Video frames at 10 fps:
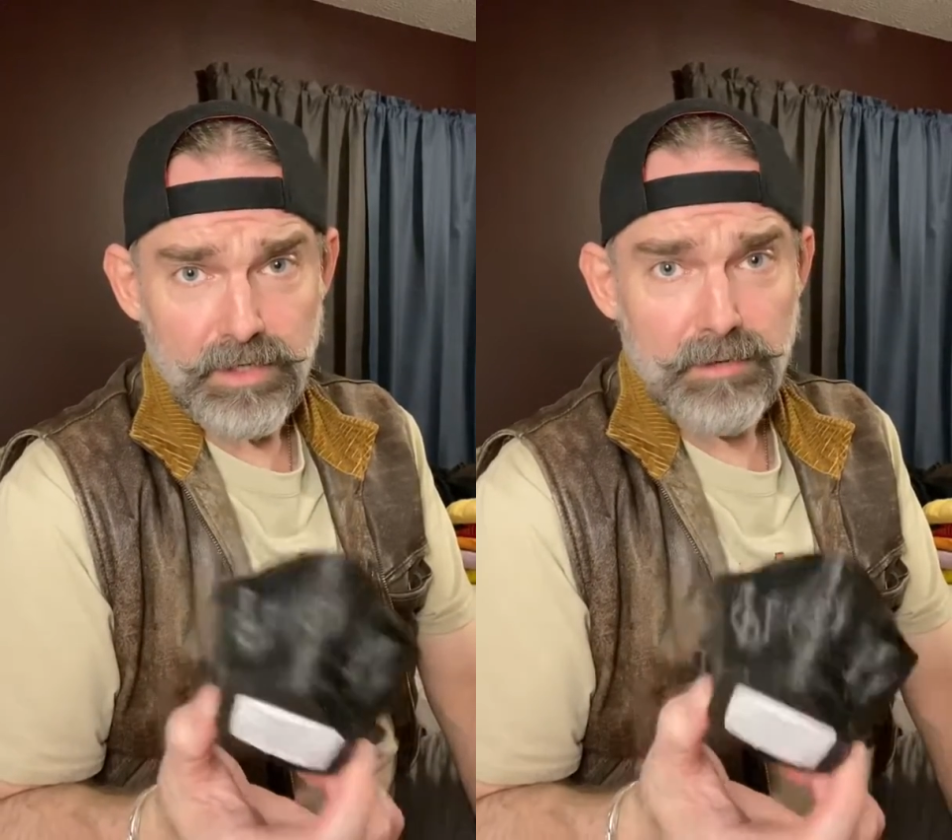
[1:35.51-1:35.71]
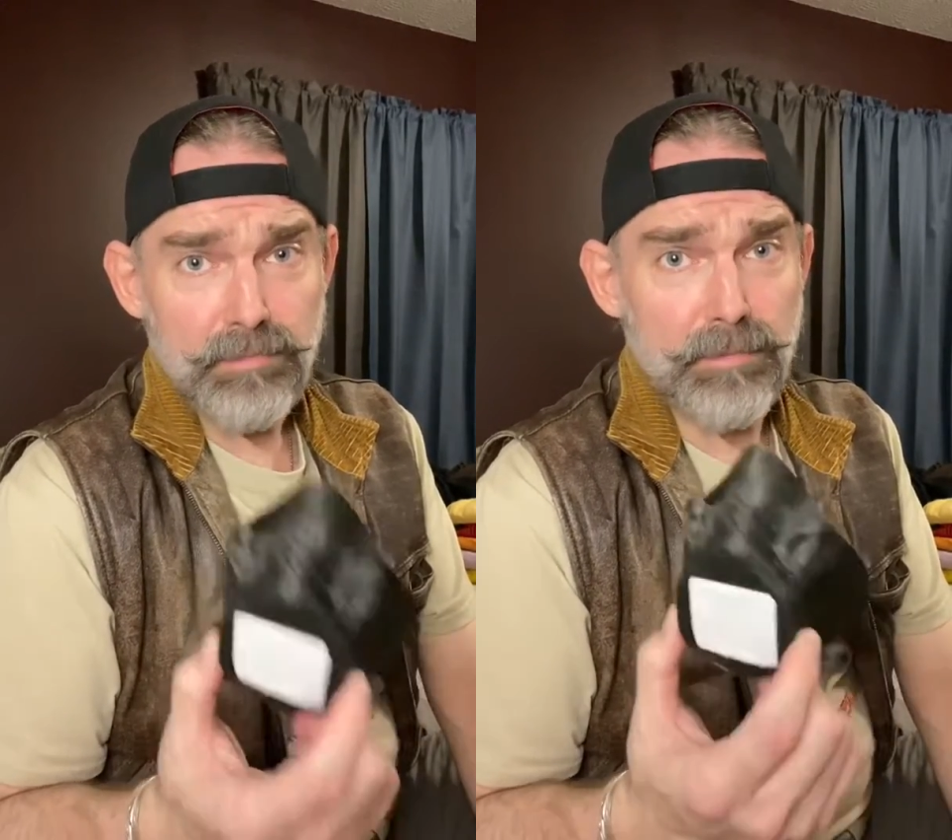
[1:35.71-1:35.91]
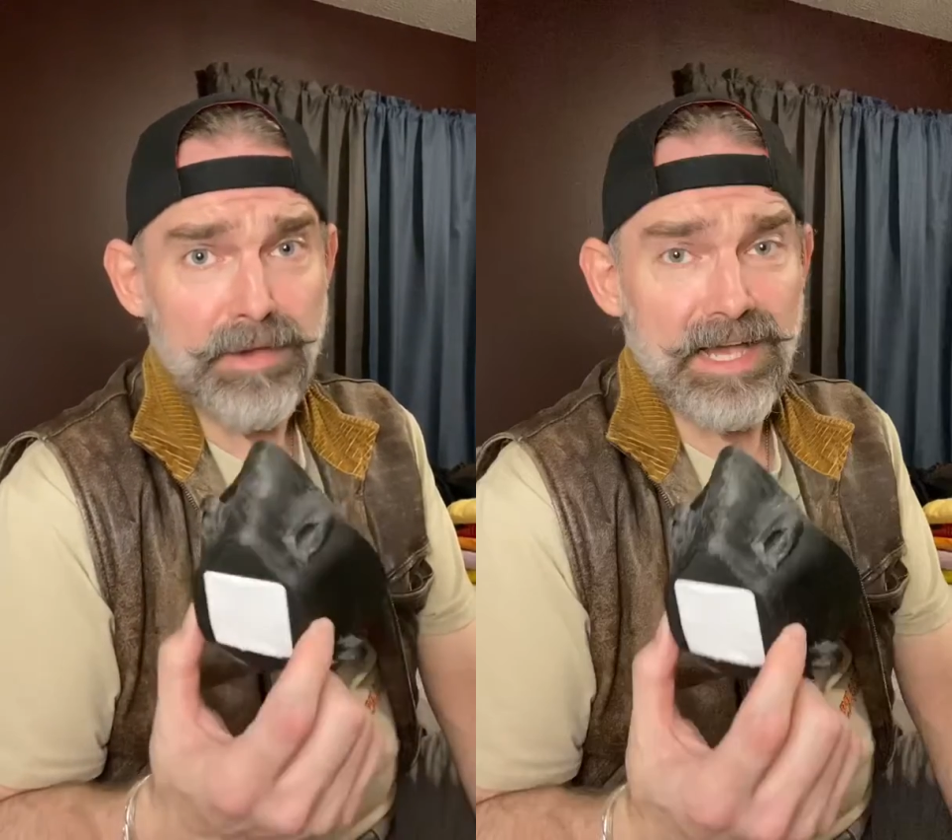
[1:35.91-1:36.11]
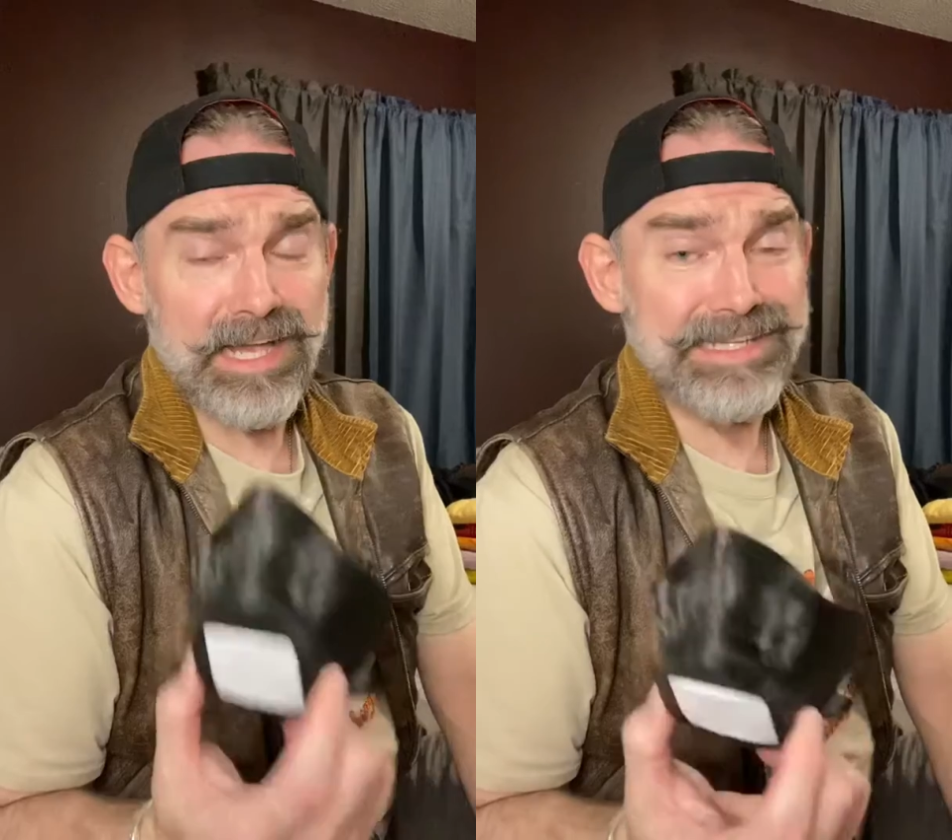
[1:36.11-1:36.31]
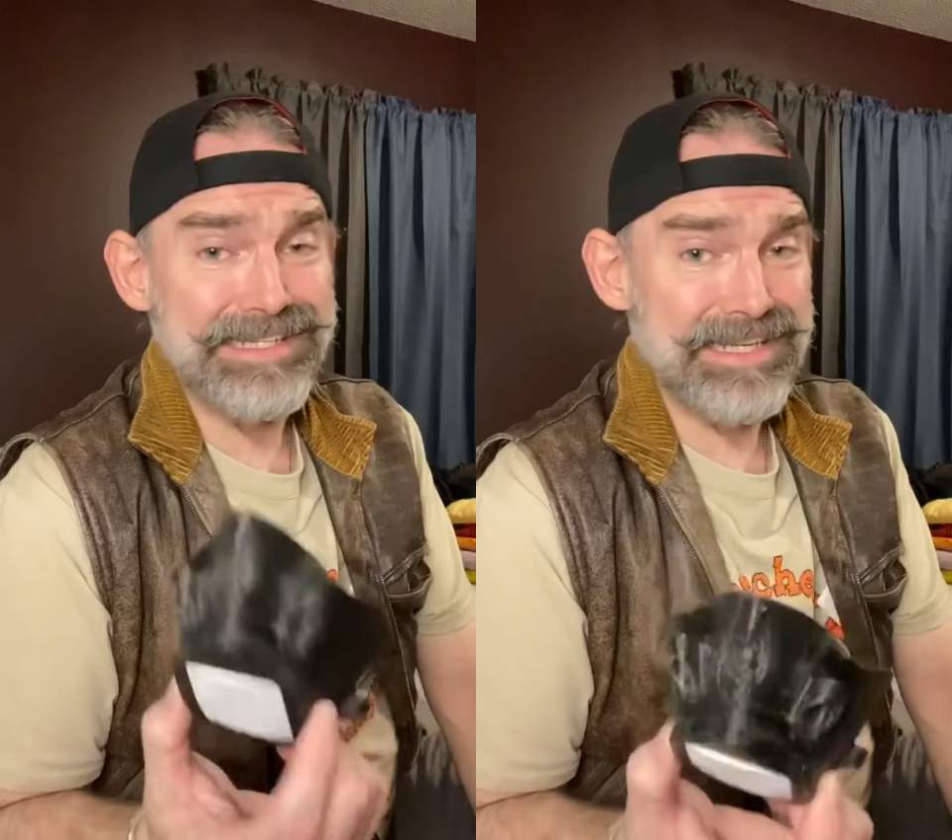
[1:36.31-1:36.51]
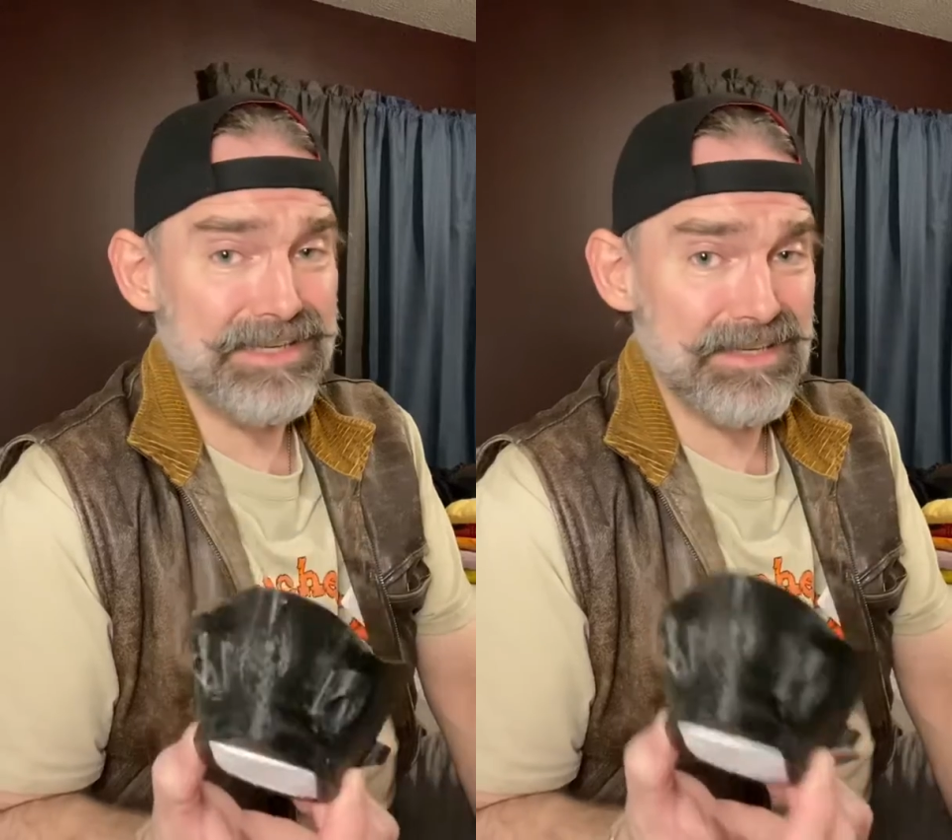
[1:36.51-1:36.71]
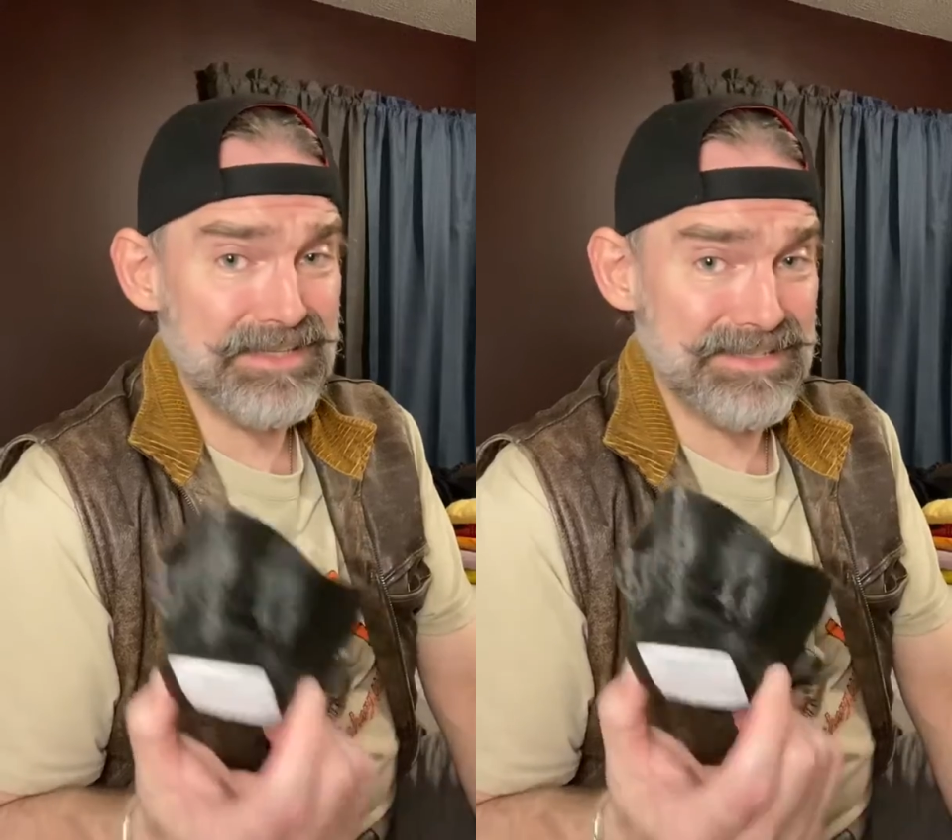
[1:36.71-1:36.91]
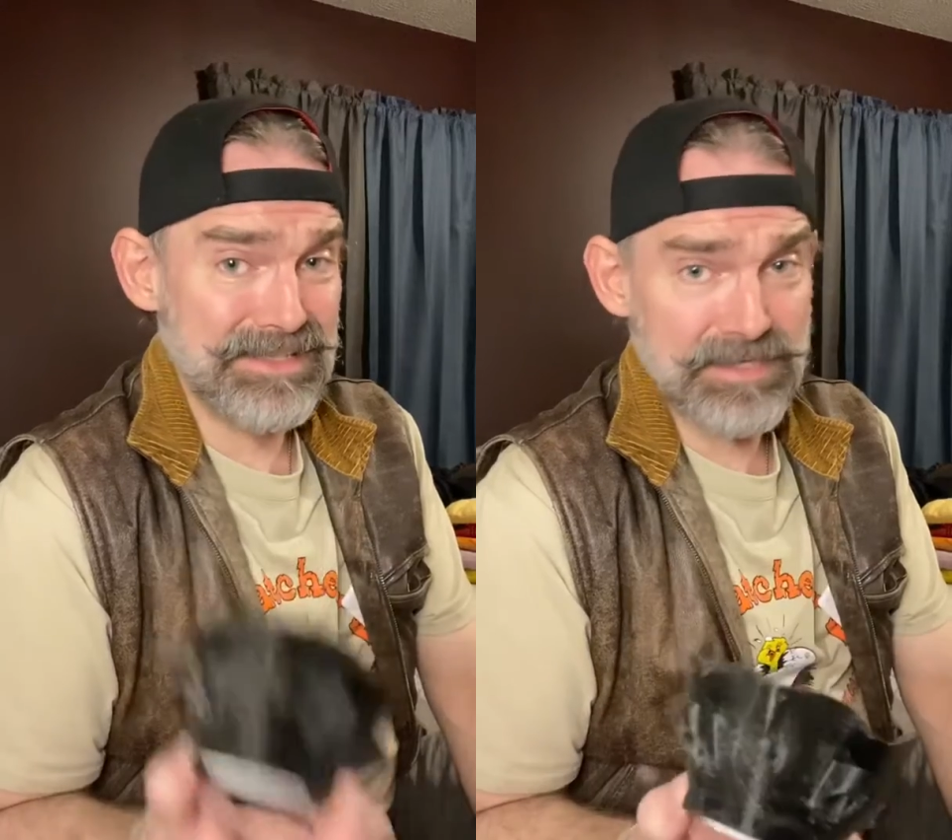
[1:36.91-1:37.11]
but my idea
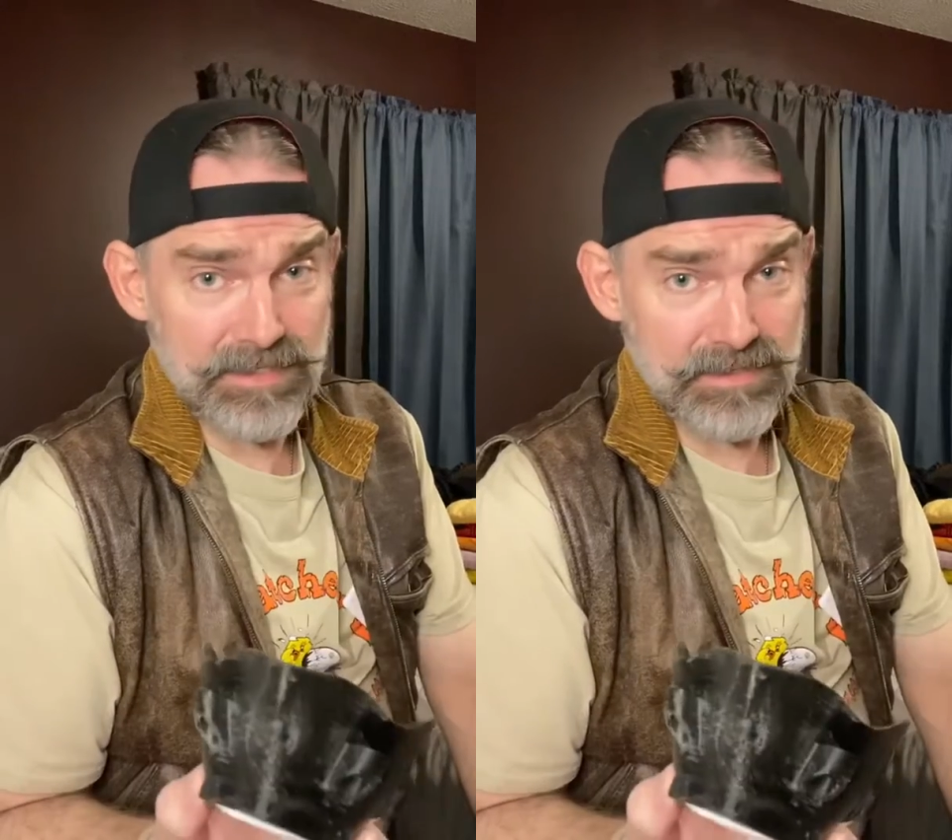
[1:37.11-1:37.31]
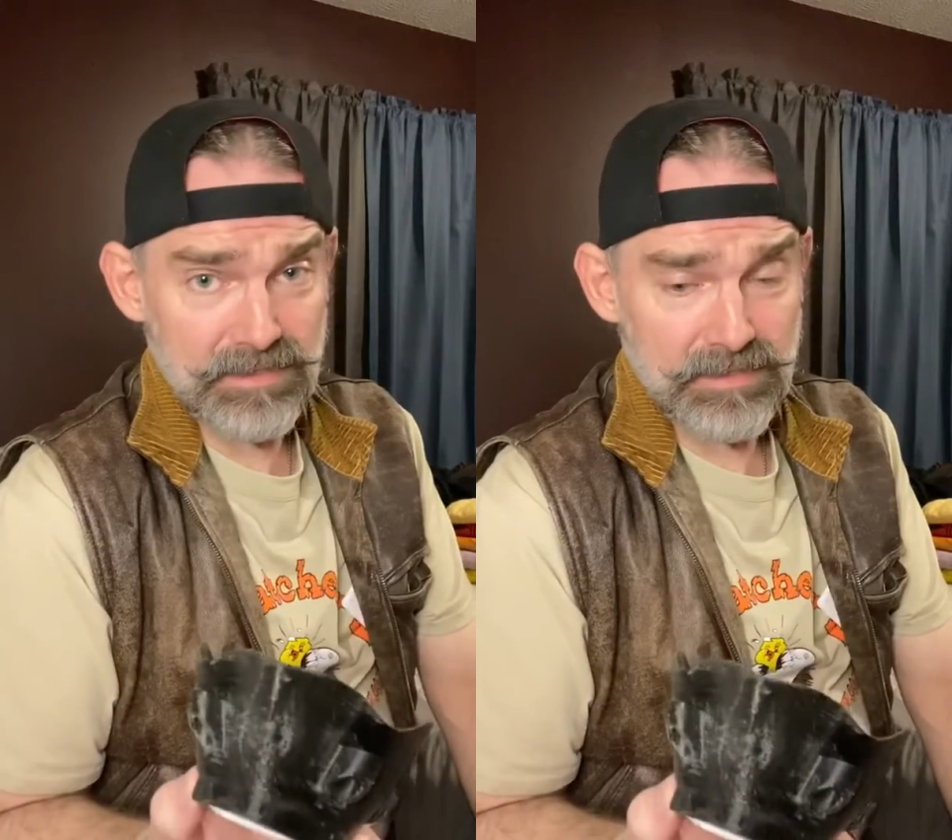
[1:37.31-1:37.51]
is this.